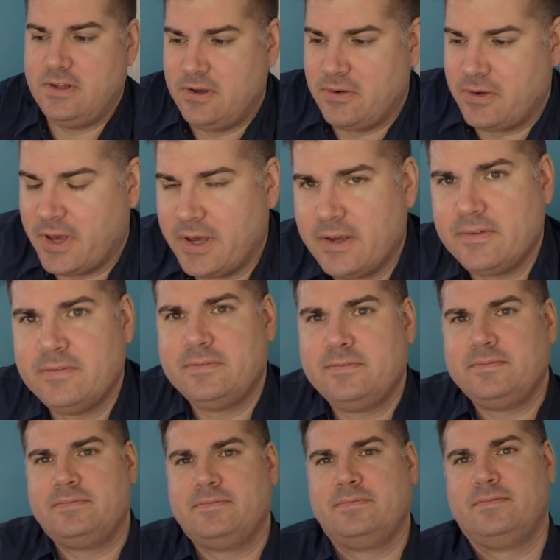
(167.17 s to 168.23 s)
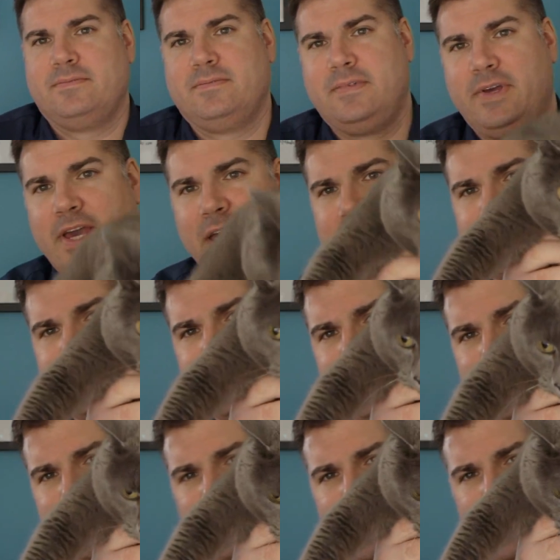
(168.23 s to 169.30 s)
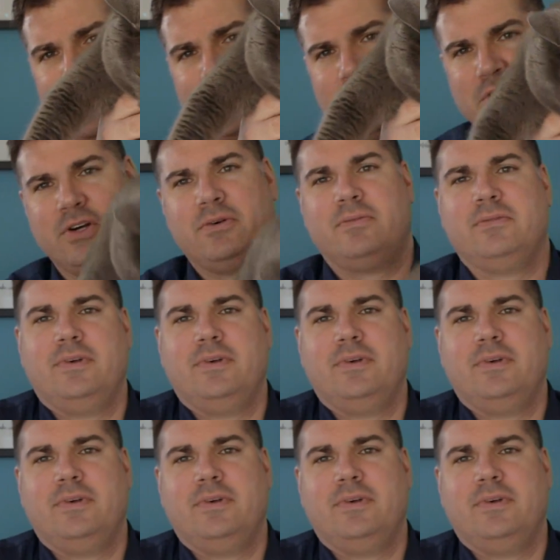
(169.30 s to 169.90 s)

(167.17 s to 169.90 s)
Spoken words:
Okay. Guest joining the show.